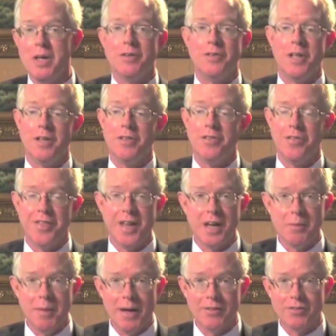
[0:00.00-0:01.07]
didn't think
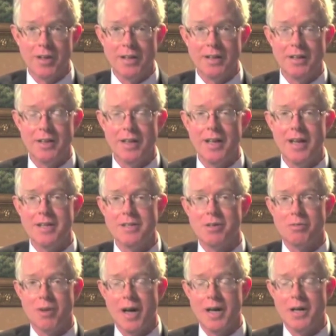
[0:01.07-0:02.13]
about settling the case
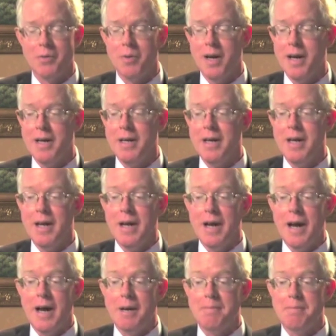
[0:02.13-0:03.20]
right away,
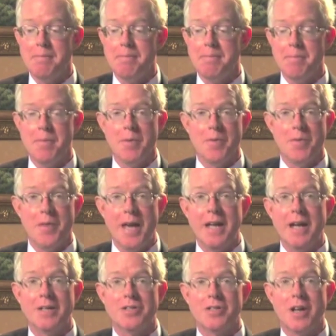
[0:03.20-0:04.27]
they
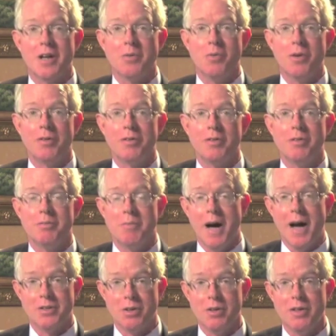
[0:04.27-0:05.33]
got stuck with
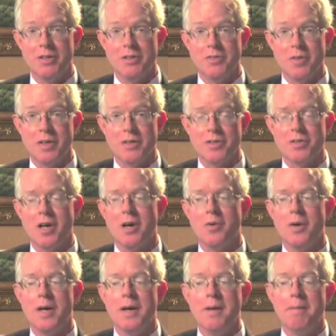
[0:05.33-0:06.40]
my attorney's fees.
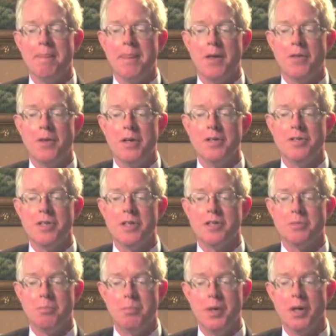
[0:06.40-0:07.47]
So there is
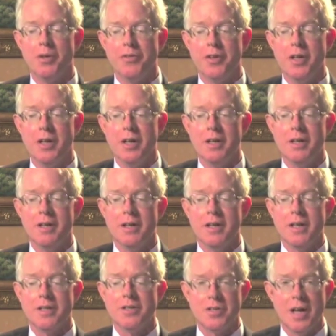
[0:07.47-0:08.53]
this built-in
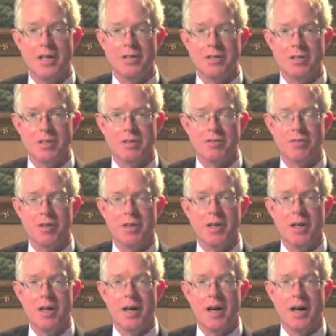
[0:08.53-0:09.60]
incentive
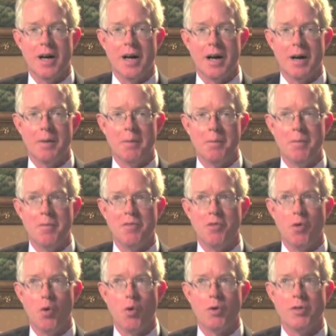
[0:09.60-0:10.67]

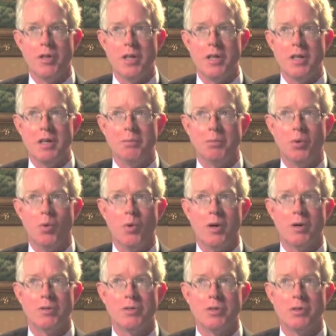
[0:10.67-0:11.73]
for the
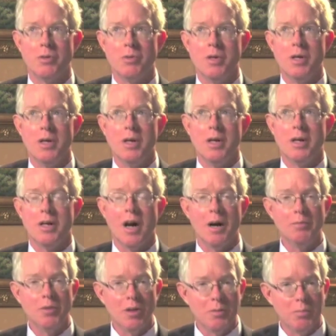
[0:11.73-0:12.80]
employer to
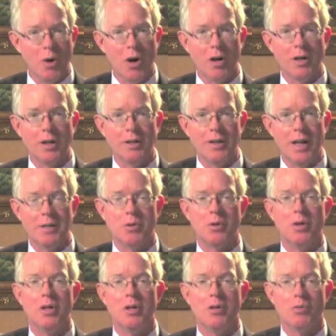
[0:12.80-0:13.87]
come to the bargaining
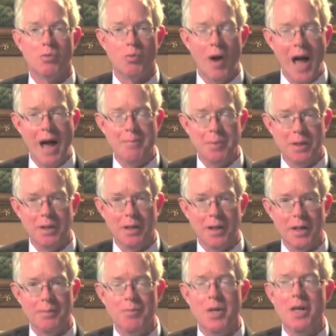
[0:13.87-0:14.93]
table
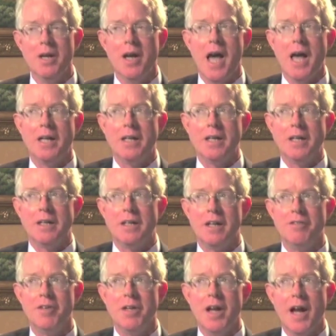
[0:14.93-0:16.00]
rapidly. And
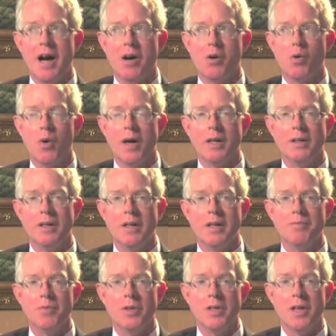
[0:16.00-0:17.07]
given how quickly
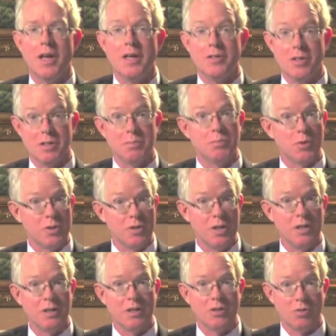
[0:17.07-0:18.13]
cases
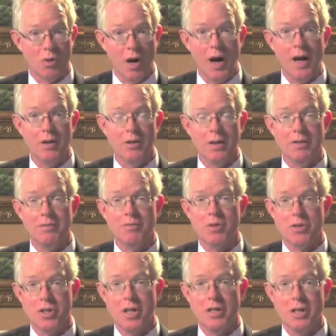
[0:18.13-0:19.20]
proceed to trial in
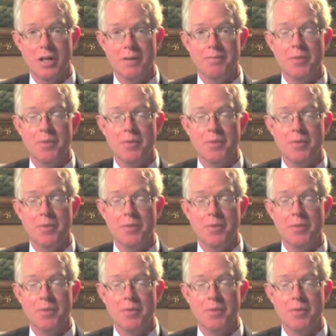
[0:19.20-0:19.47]
Virginia,